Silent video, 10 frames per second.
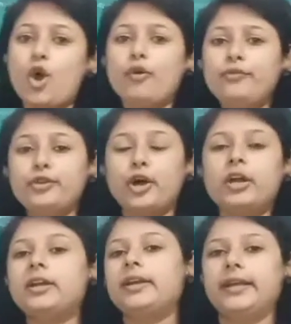of
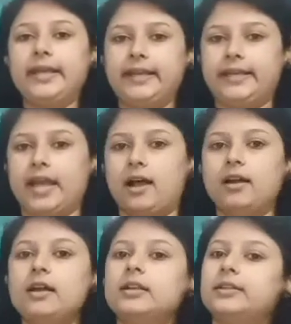your area.
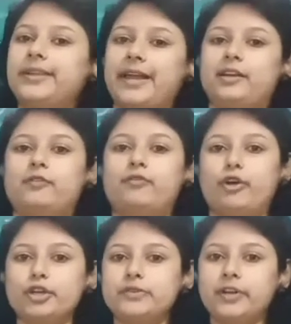Then
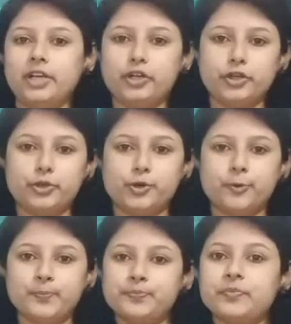what will you
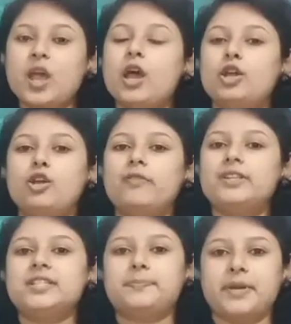do? You
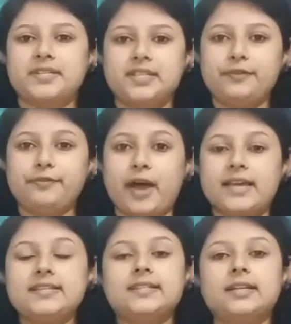will
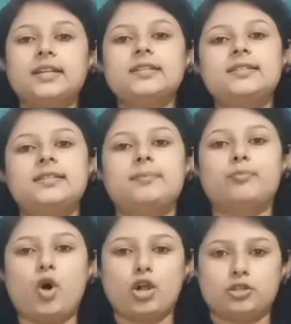specify certain
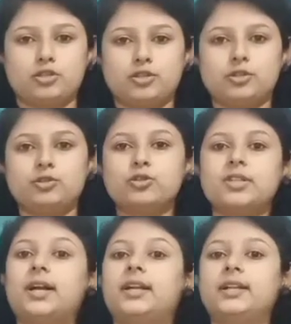symbols to
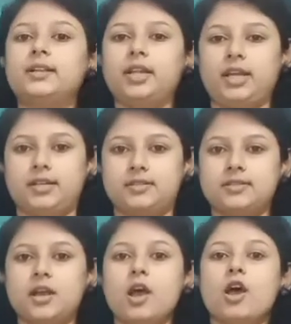certain
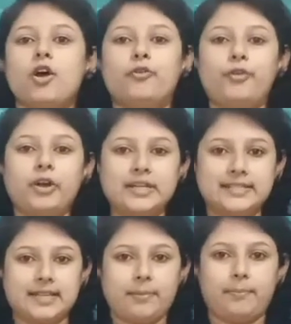things. For
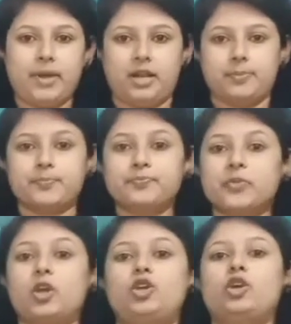example,
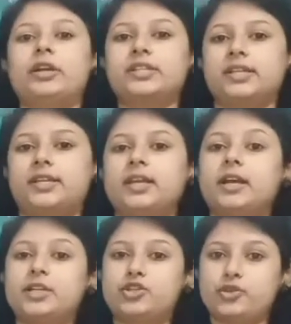you are
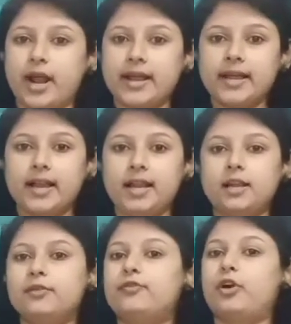taking a
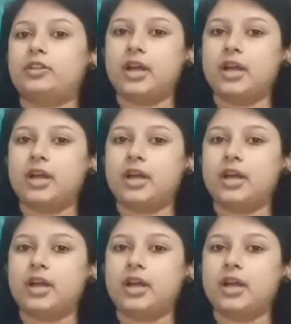triangle for